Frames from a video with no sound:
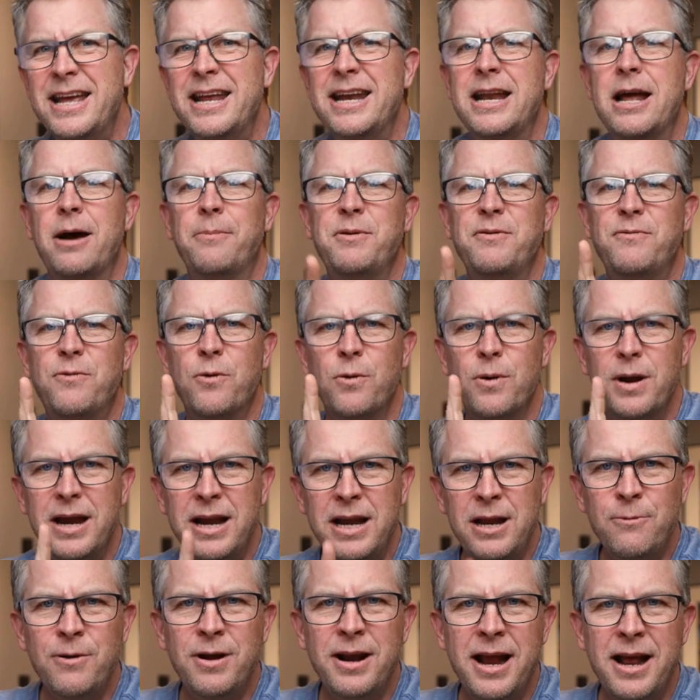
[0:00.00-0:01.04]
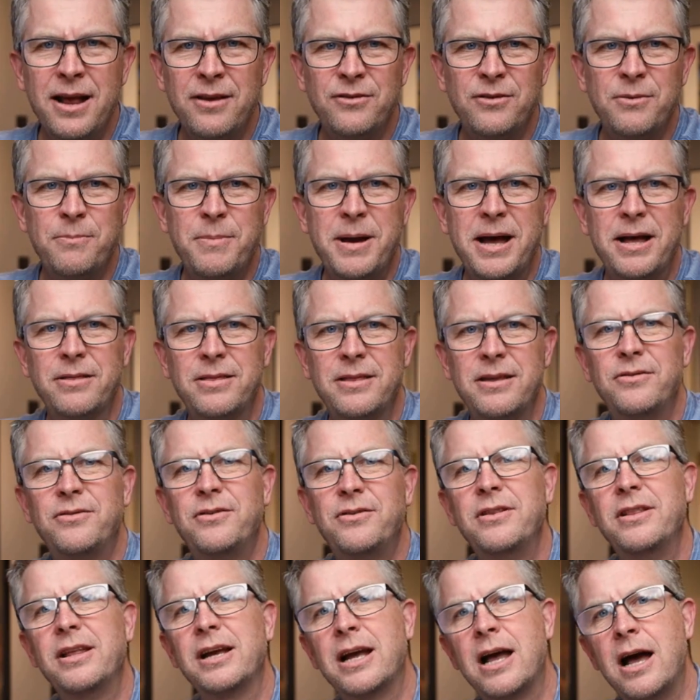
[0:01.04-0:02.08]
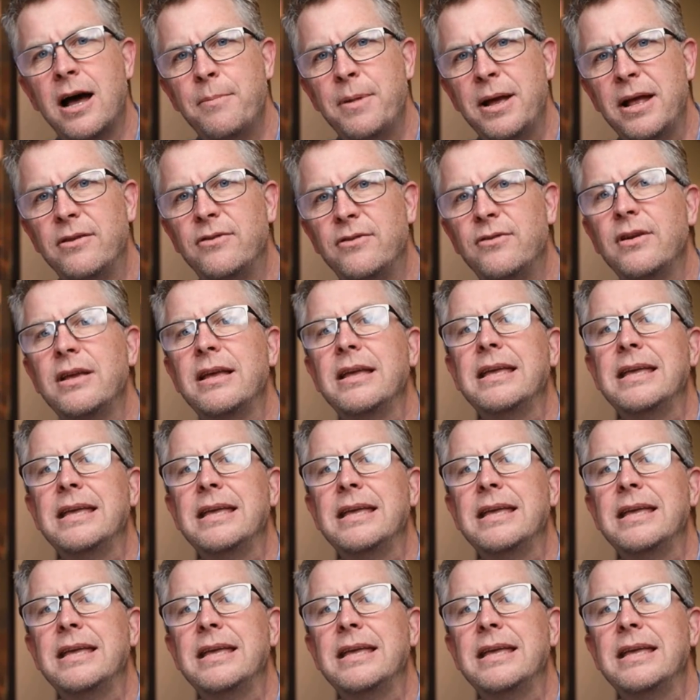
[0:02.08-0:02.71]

Now, before anyone asks about this in the comments,